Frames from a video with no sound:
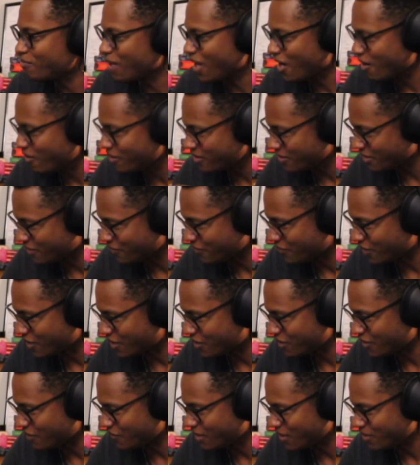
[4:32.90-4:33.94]
parenting
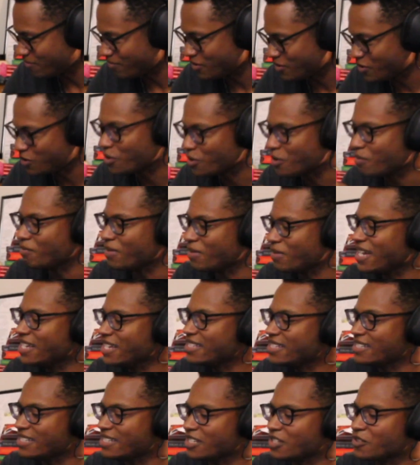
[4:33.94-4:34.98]
philosophy, so it made
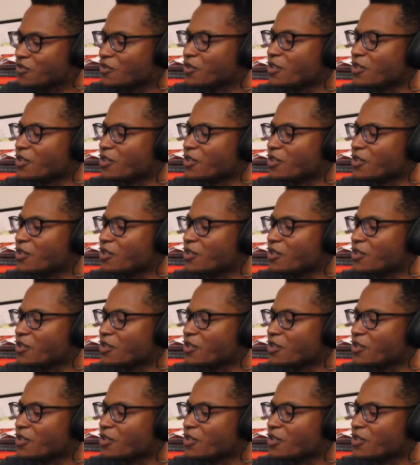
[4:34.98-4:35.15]
sense